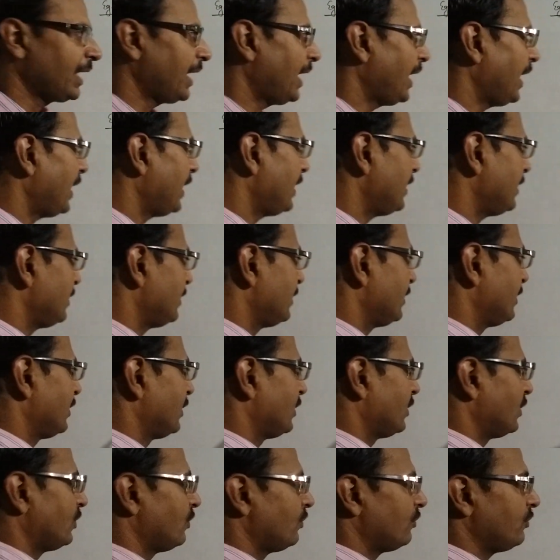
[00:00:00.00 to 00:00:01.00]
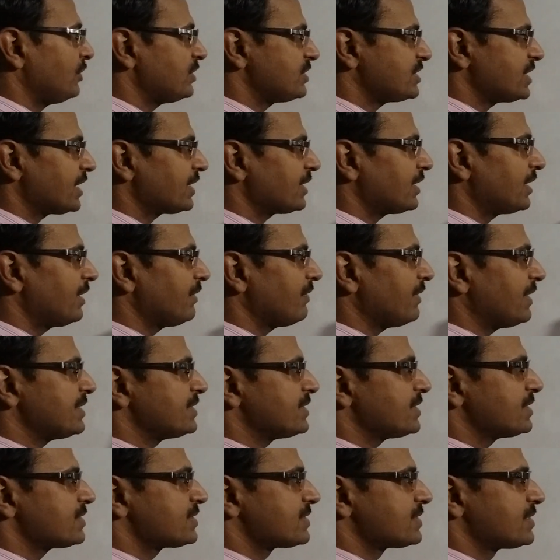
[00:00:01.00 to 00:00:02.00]
And which are the
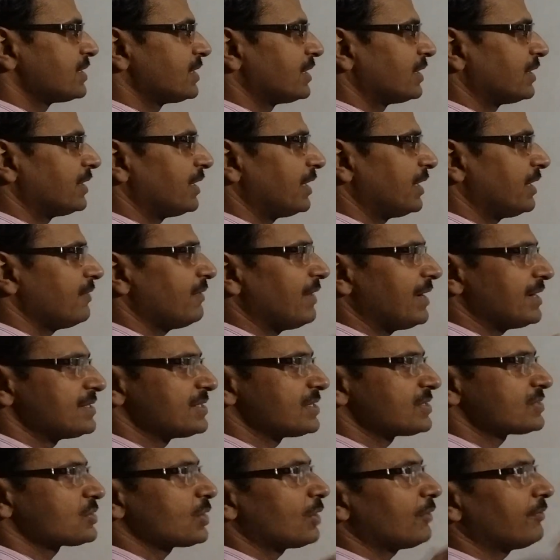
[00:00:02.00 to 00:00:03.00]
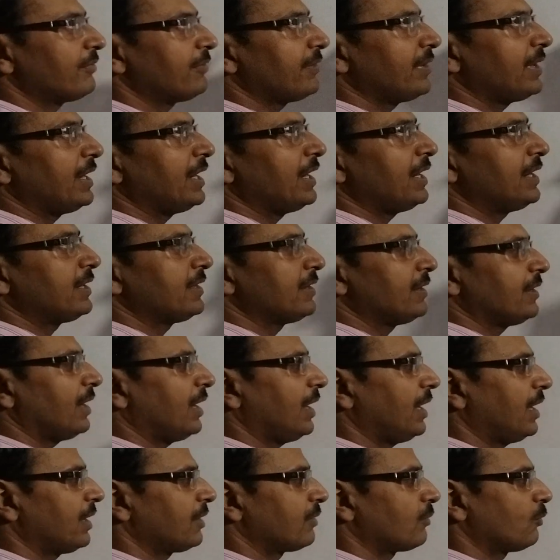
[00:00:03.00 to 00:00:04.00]
divisors? The divisors of 8
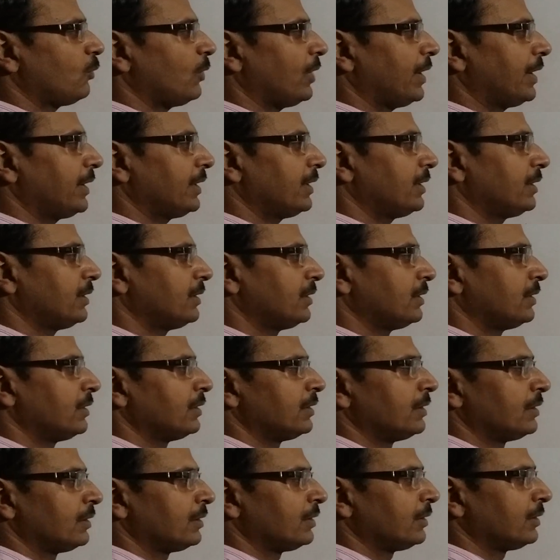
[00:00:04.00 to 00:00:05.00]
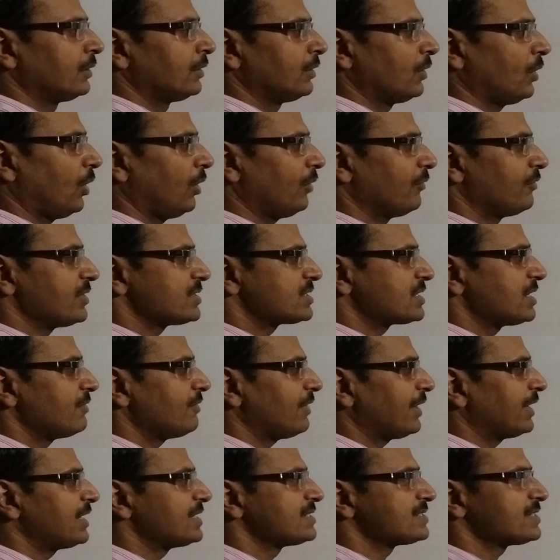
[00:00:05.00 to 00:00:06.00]
are 1. Obviously
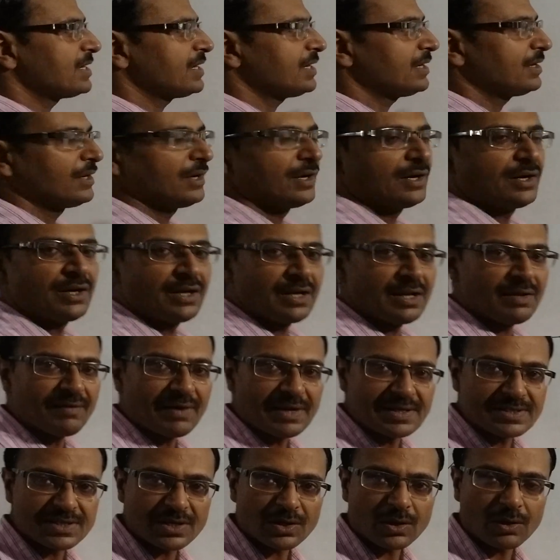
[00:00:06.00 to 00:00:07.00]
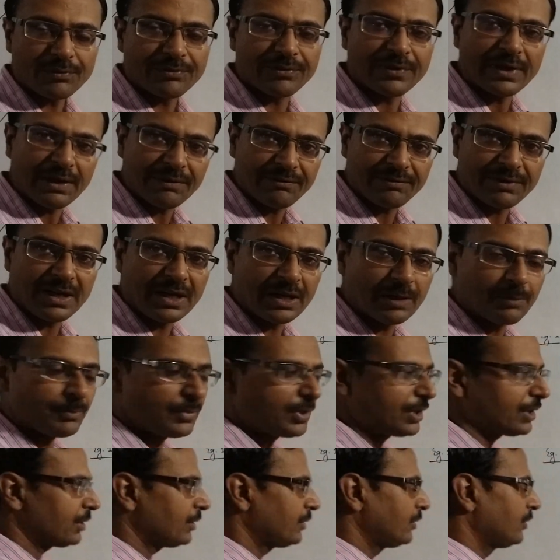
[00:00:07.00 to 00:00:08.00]
1 is a divisor of every
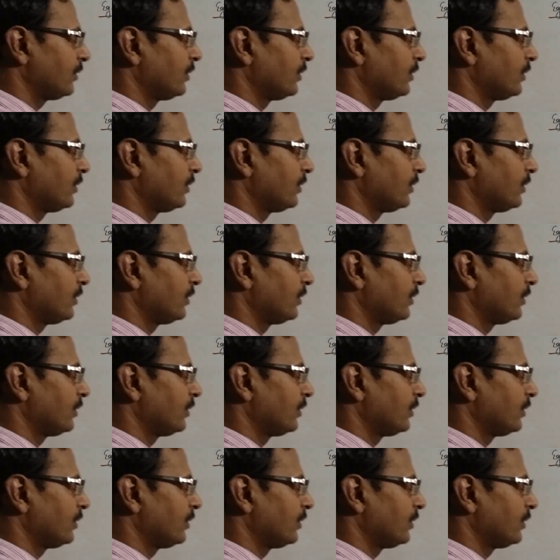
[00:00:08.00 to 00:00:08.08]
number.